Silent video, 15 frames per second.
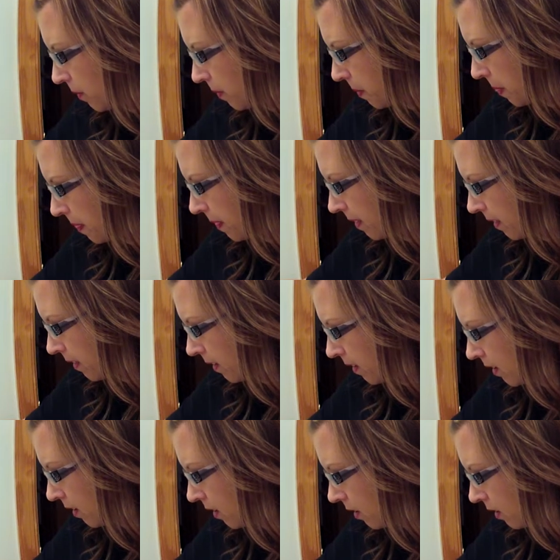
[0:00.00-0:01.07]

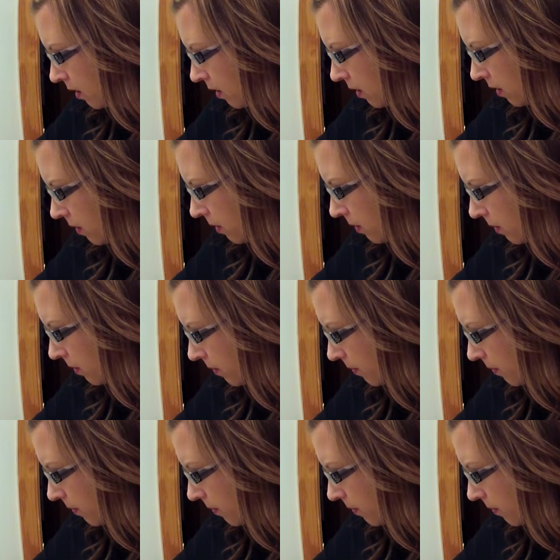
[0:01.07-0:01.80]
Nobody speaks.